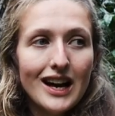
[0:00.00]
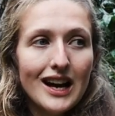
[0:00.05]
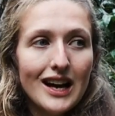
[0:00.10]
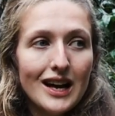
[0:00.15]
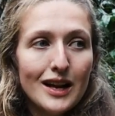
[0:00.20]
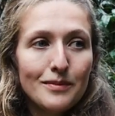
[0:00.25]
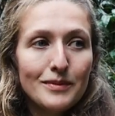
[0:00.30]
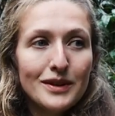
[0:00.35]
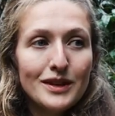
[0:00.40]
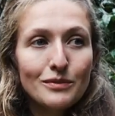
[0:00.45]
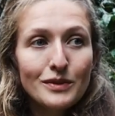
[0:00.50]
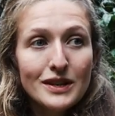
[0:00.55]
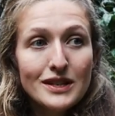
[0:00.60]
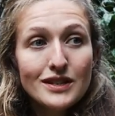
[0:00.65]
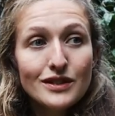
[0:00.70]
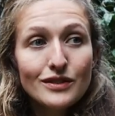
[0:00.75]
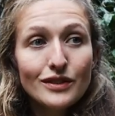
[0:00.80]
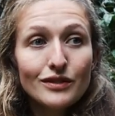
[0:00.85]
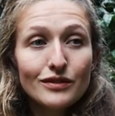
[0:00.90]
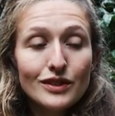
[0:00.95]
In
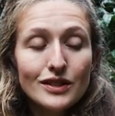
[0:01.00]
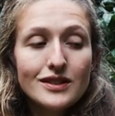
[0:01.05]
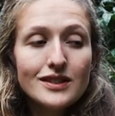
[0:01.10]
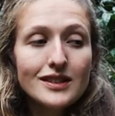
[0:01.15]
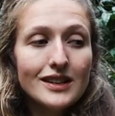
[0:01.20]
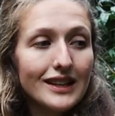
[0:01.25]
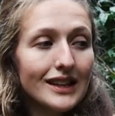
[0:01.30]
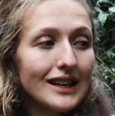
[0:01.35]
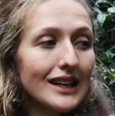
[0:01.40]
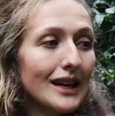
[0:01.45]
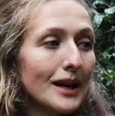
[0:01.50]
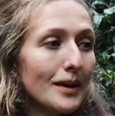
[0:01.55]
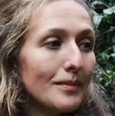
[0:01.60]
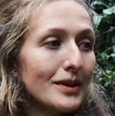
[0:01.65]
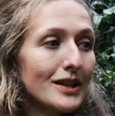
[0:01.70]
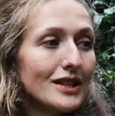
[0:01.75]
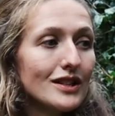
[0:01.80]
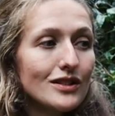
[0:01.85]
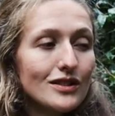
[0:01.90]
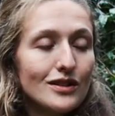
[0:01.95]
winter it runs clear,
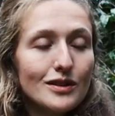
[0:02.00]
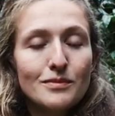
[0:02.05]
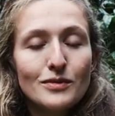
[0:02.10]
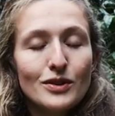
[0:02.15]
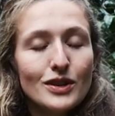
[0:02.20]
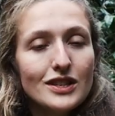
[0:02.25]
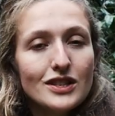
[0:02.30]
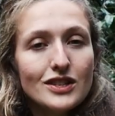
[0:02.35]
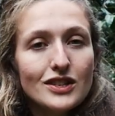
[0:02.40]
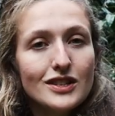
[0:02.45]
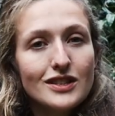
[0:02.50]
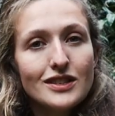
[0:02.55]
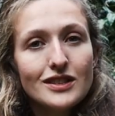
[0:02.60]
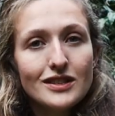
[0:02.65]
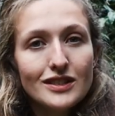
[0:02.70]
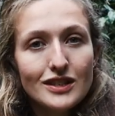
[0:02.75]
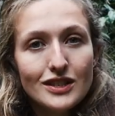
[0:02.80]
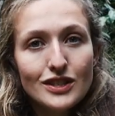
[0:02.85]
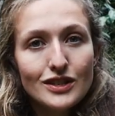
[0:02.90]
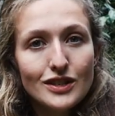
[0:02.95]
but in summer it's just,
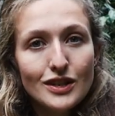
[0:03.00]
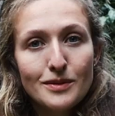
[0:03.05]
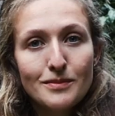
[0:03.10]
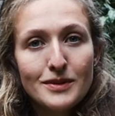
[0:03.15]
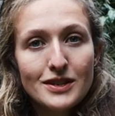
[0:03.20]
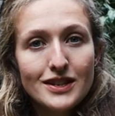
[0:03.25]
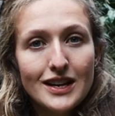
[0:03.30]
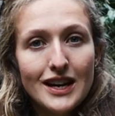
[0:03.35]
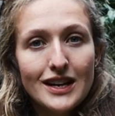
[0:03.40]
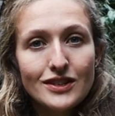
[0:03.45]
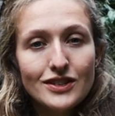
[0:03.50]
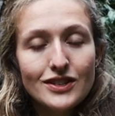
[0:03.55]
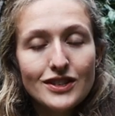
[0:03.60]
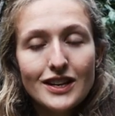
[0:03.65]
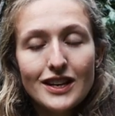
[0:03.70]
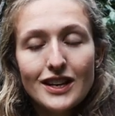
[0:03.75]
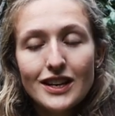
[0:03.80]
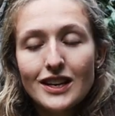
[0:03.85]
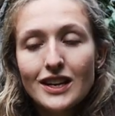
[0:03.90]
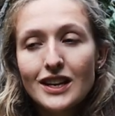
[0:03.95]
there's too much
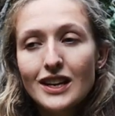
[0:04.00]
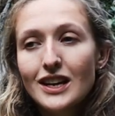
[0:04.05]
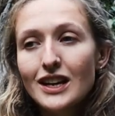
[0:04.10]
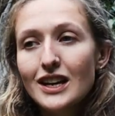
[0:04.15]
algae.